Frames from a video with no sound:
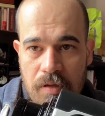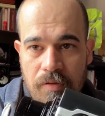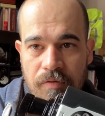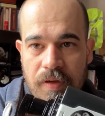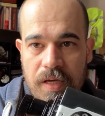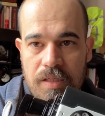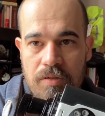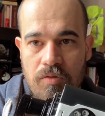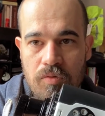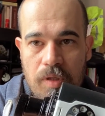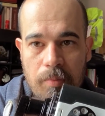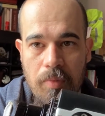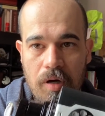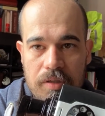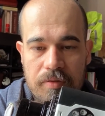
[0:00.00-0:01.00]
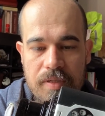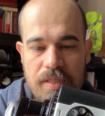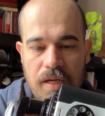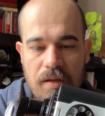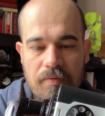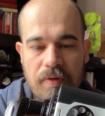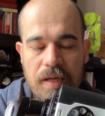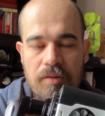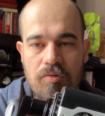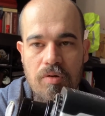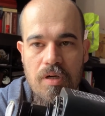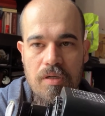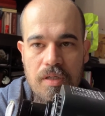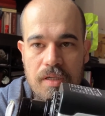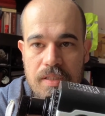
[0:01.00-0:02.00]
fixed to the body of the Star
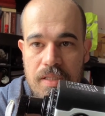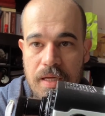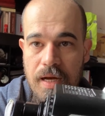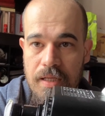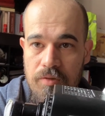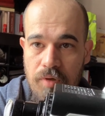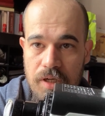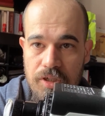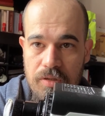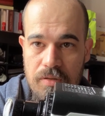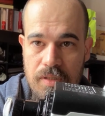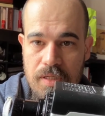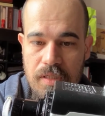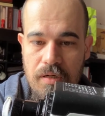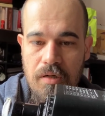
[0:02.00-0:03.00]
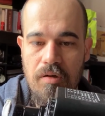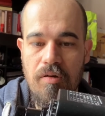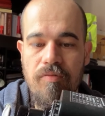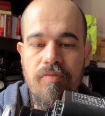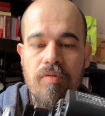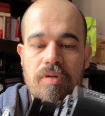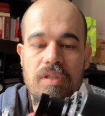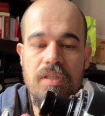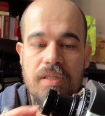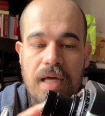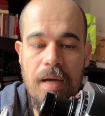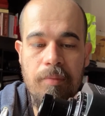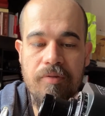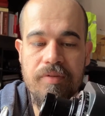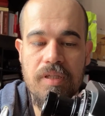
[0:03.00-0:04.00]
Adventurer, there is the graduation circle for the
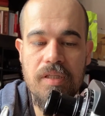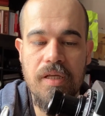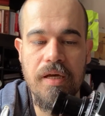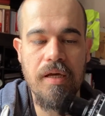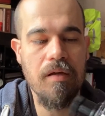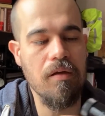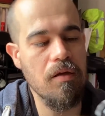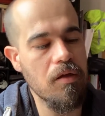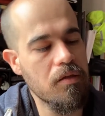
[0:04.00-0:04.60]
time of the day.